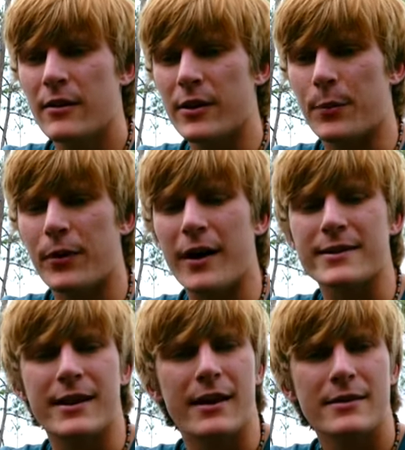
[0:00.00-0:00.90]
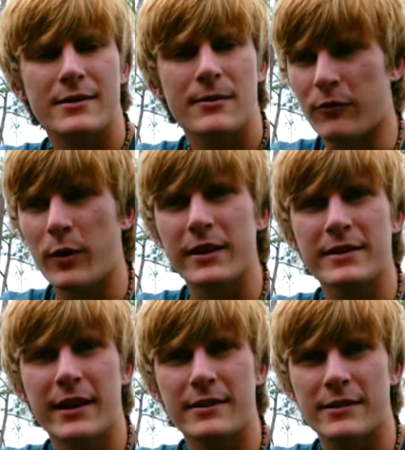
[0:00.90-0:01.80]
the process of what it
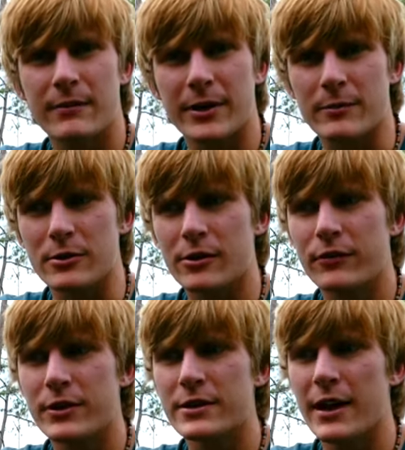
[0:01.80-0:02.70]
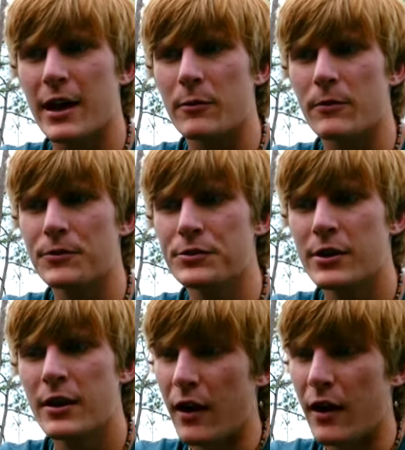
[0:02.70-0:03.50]
takes to sometimes look for these animals.